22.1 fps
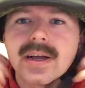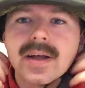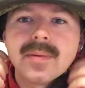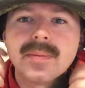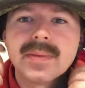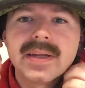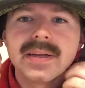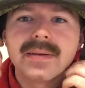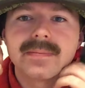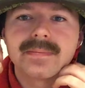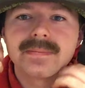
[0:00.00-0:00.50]

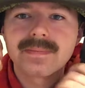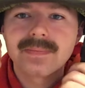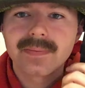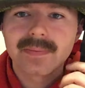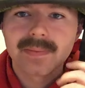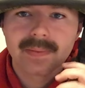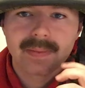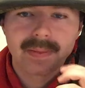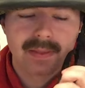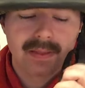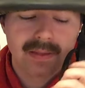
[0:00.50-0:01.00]
helmet.
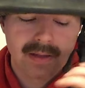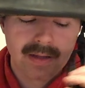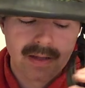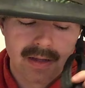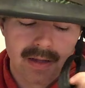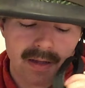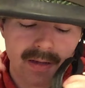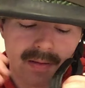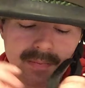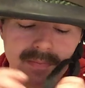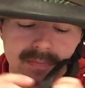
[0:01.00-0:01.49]

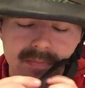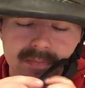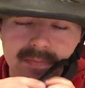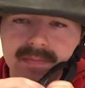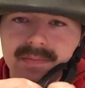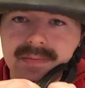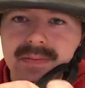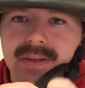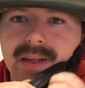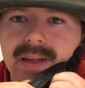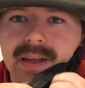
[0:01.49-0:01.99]
Um,
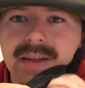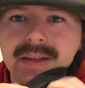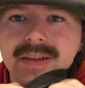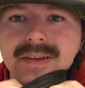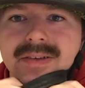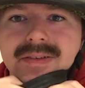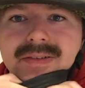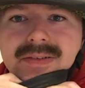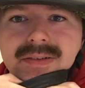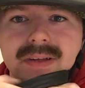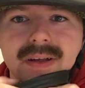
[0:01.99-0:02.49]
it
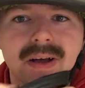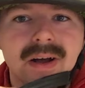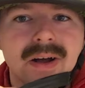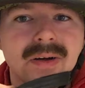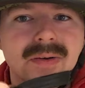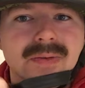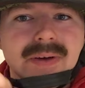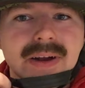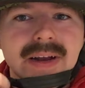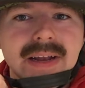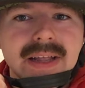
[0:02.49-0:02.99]
is
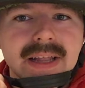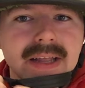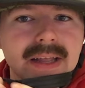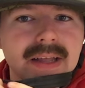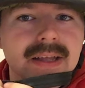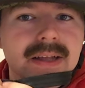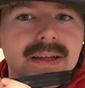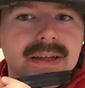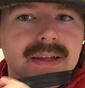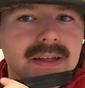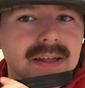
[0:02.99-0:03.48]

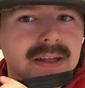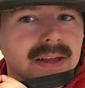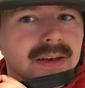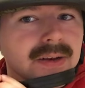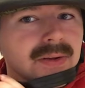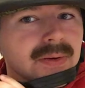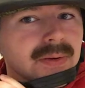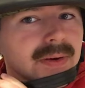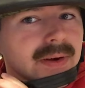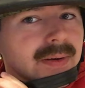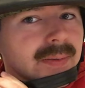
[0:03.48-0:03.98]
already
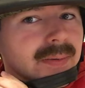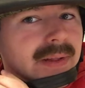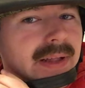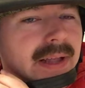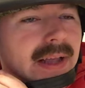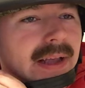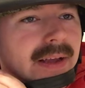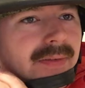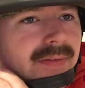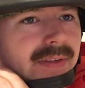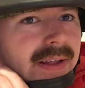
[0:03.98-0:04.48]
incredibly
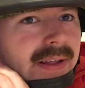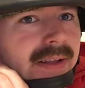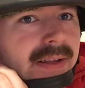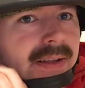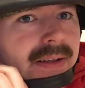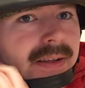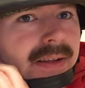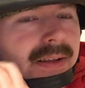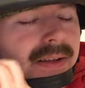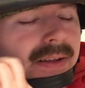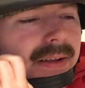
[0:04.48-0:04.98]
heavy
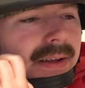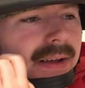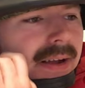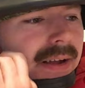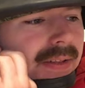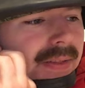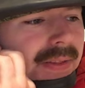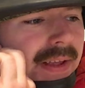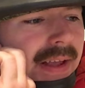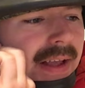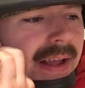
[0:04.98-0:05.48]

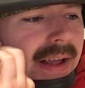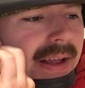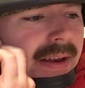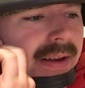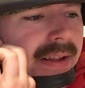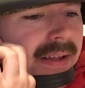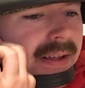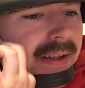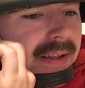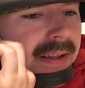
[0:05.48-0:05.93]
on the head.